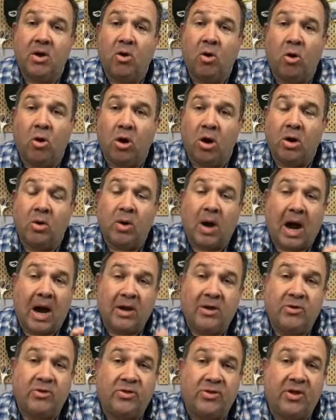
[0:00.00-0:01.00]
Or are
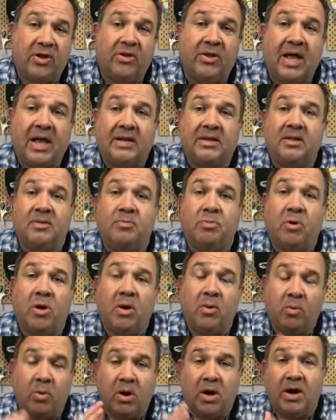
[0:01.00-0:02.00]
you still not to the
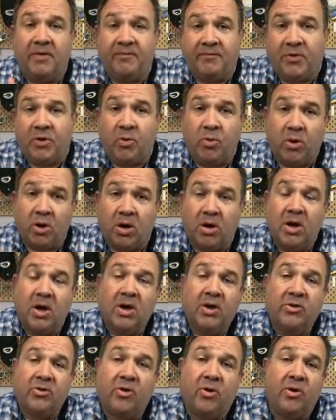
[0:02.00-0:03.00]
point where if you were,
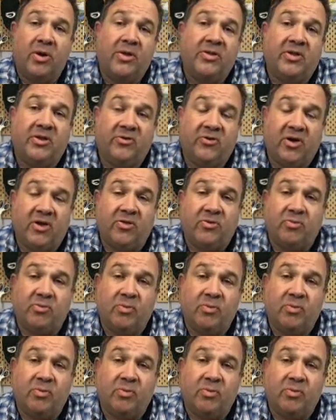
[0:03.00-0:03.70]
so is it just,